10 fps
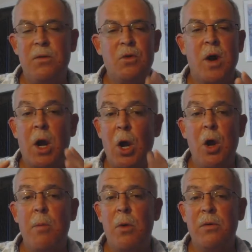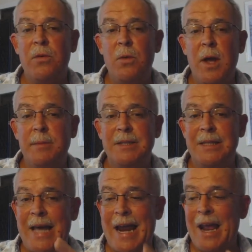If you try to load up on a few names
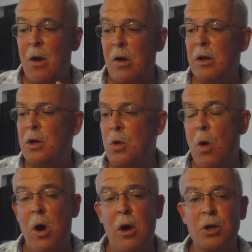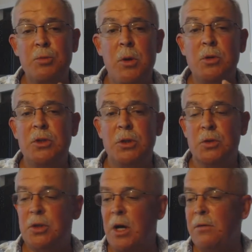in that area, you are exposing
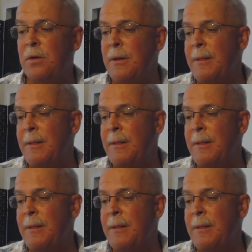yourself